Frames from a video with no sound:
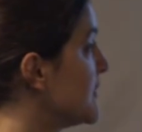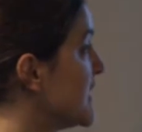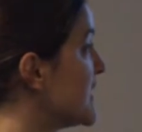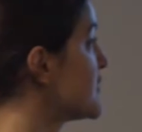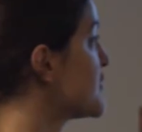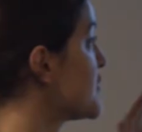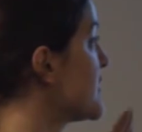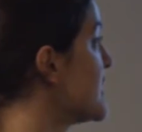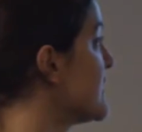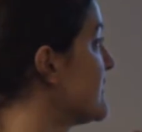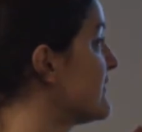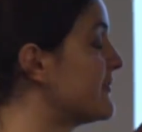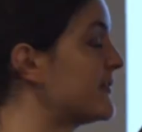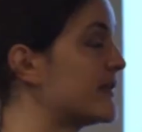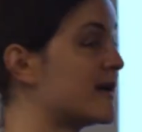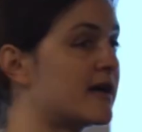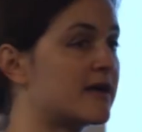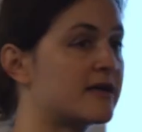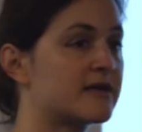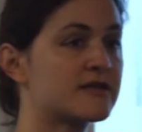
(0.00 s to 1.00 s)
metric
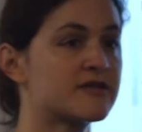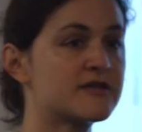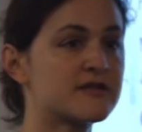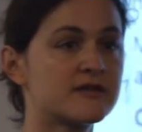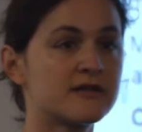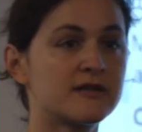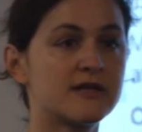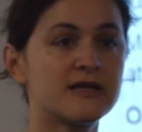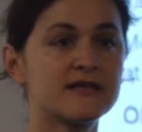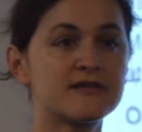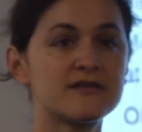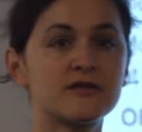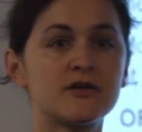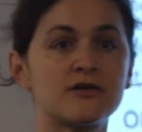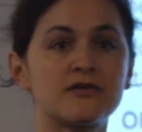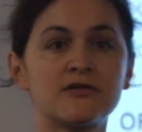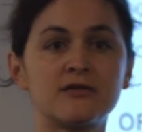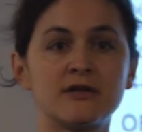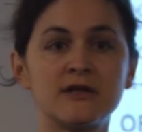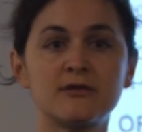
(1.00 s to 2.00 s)
that is
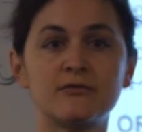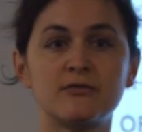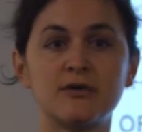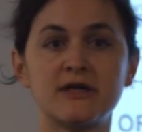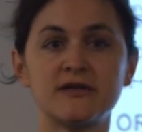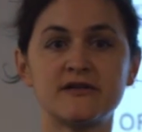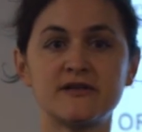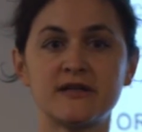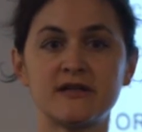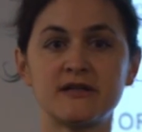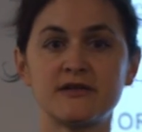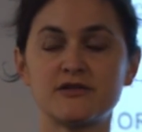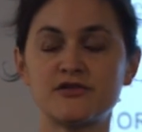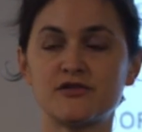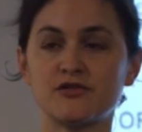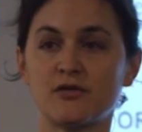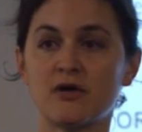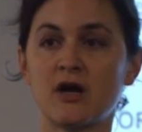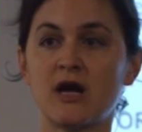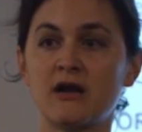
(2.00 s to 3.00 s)
not only weighted
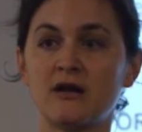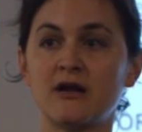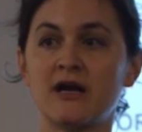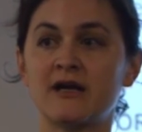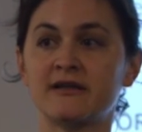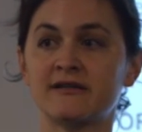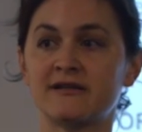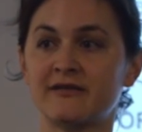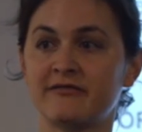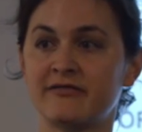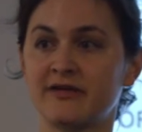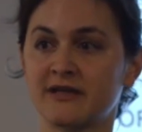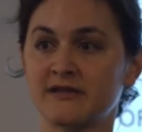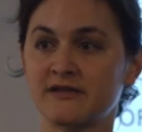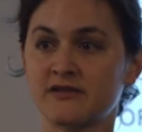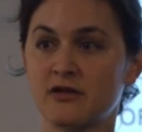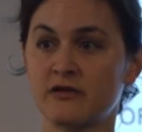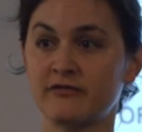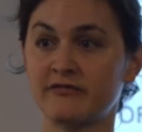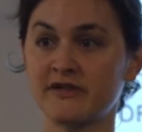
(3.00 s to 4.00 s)
to how light
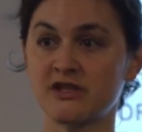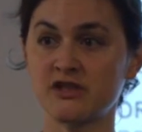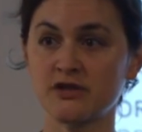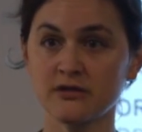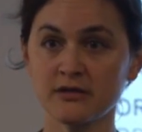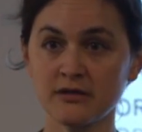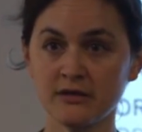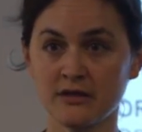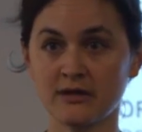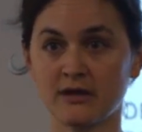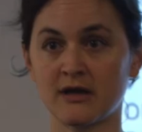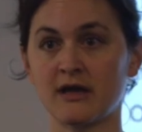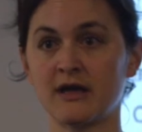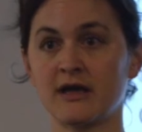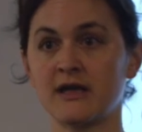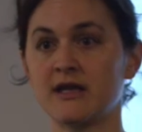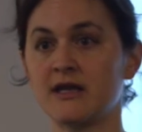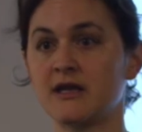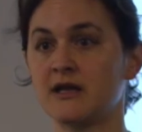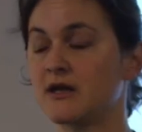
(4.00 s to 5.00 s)
affects our vision,
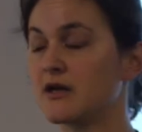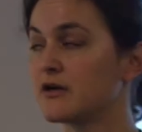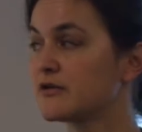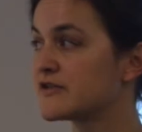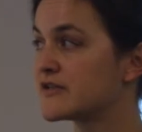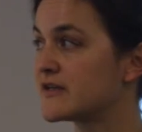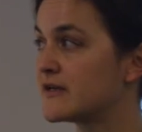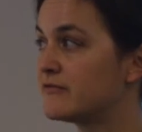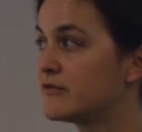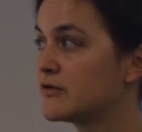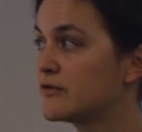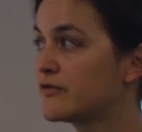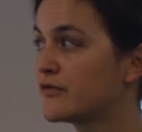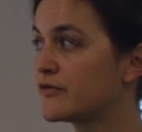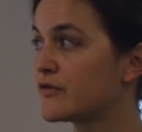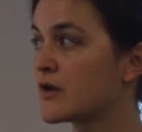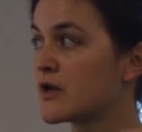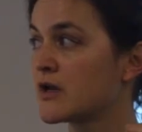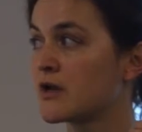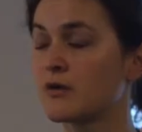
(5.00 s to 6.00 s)
i.e. lux levels,
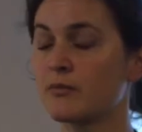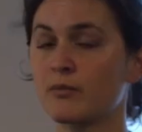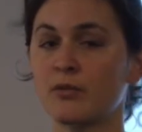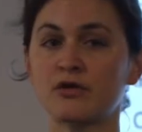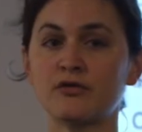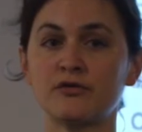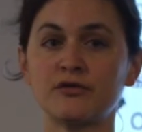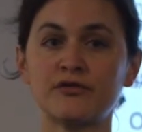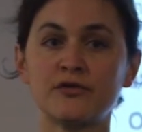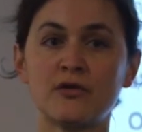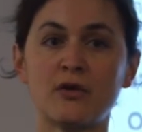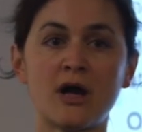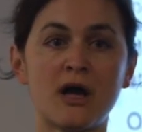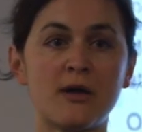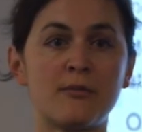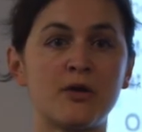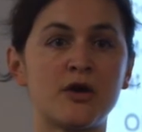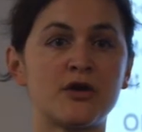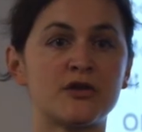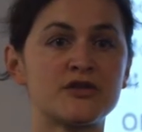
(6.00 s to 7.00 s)
but also how
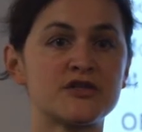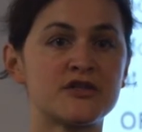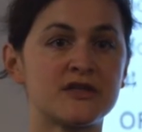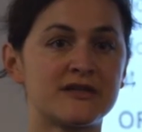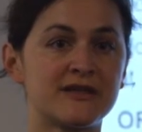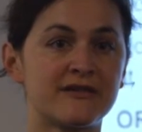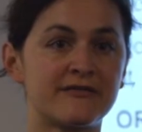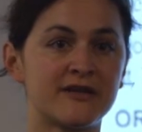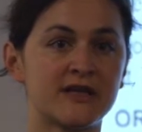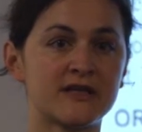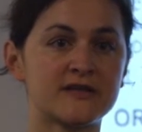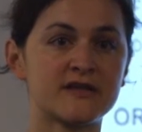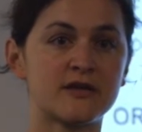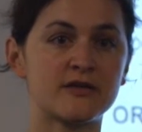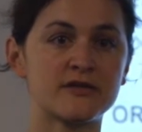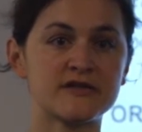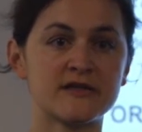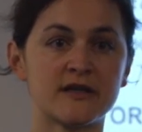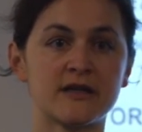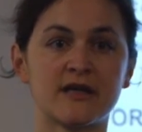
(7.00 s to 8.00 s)
much it affects our
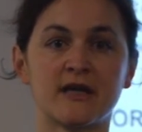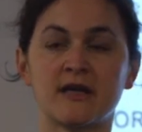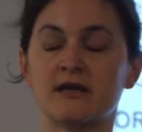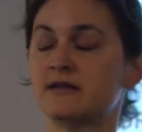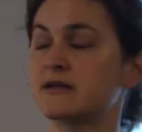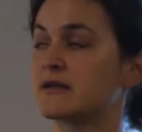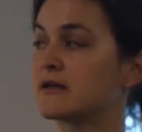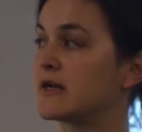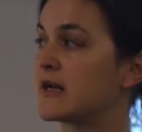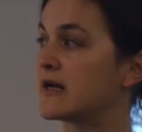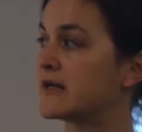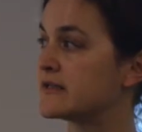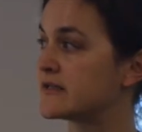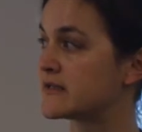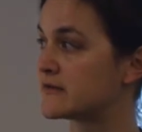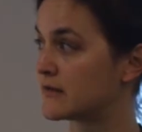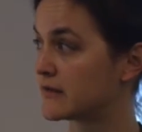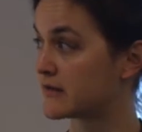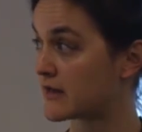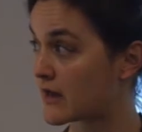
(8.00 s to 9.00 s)

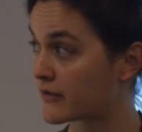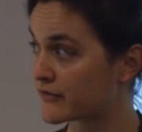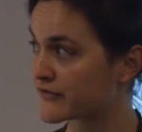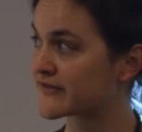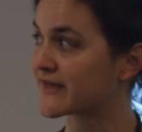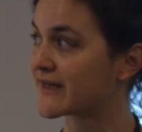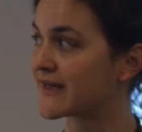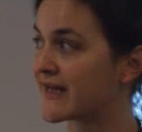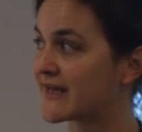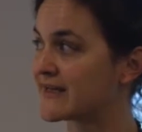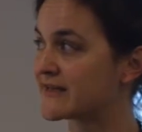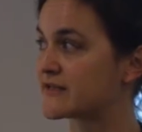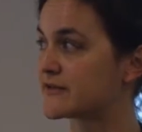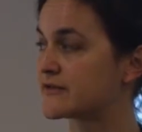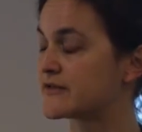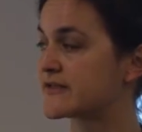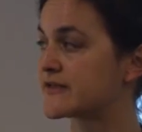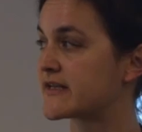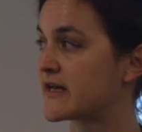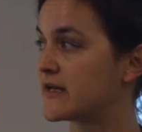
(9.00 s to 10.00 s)

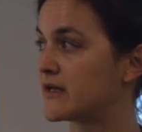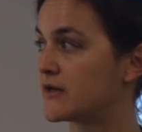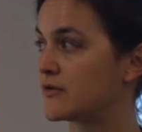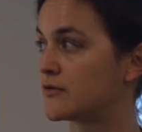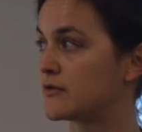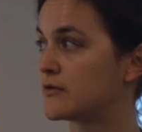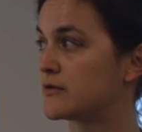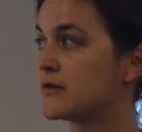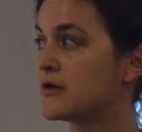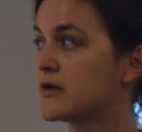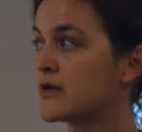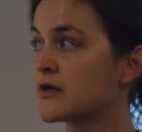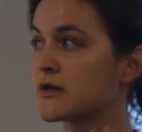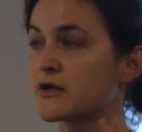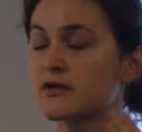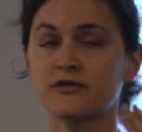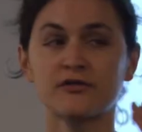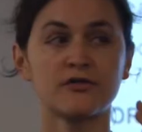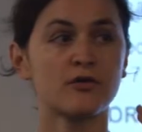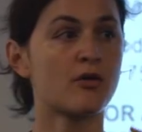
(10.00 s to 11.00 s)
circadian cycle.
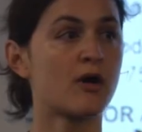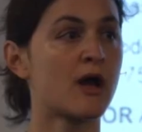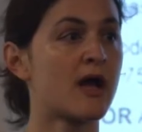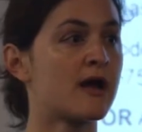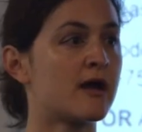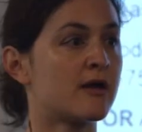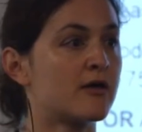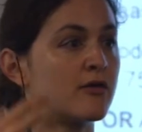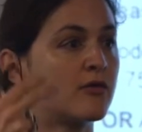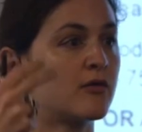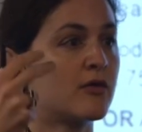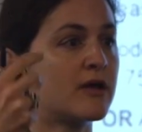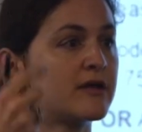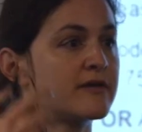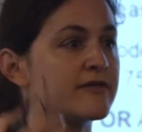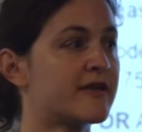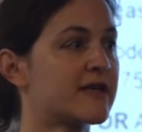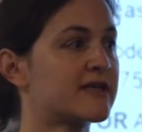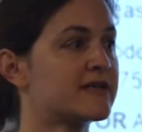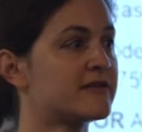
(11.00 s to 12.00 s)
So how
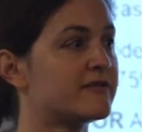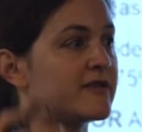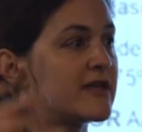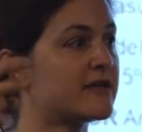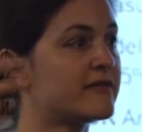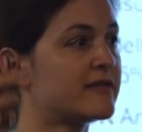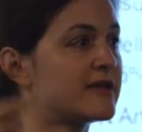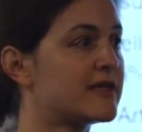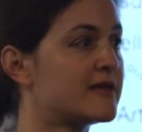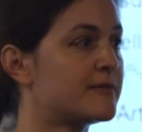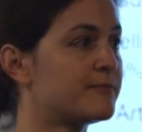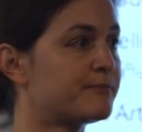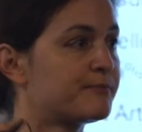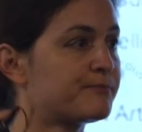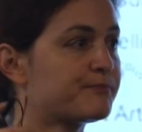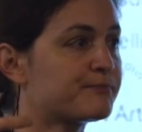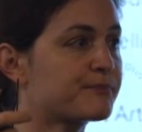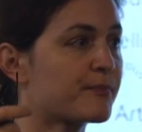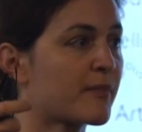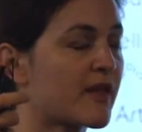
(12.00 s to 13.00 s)
effectively
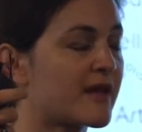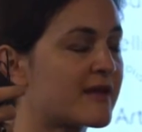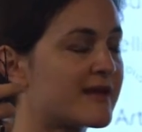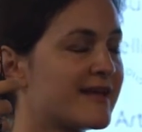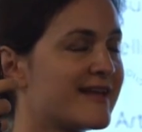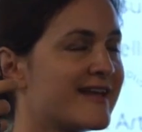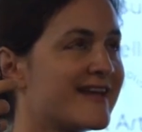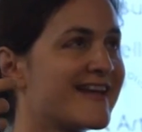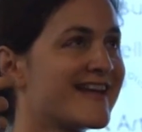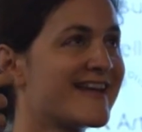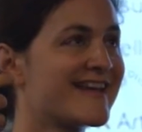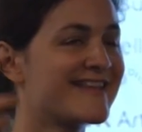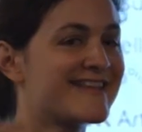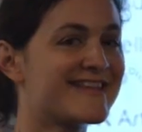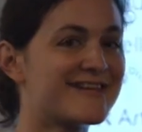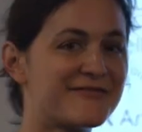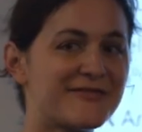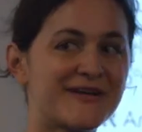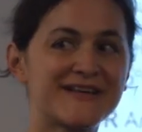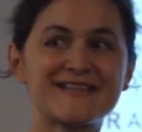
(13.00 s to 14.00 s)

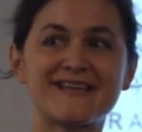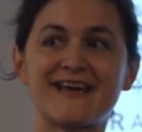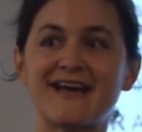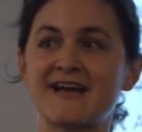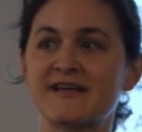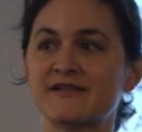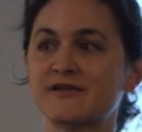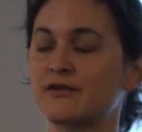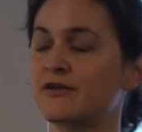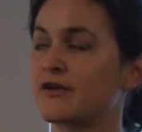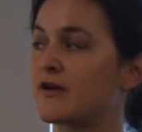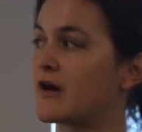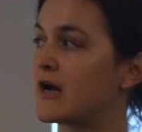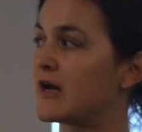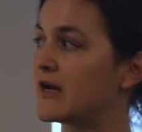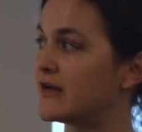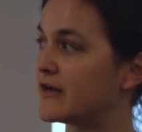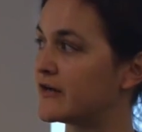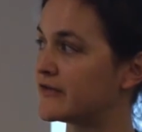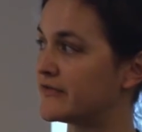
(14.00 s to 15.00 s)
the effect it has on
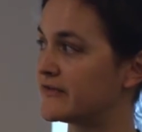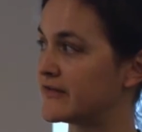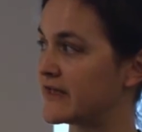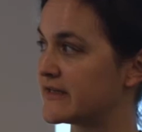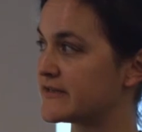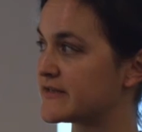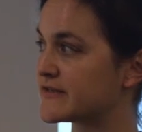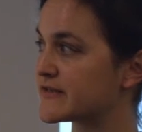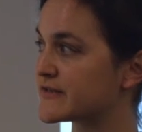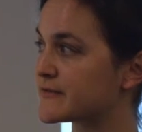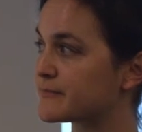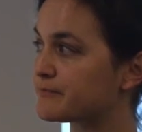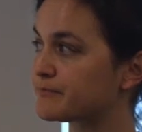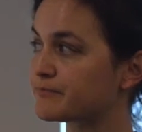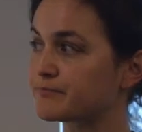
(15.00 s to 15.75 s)
our alertness.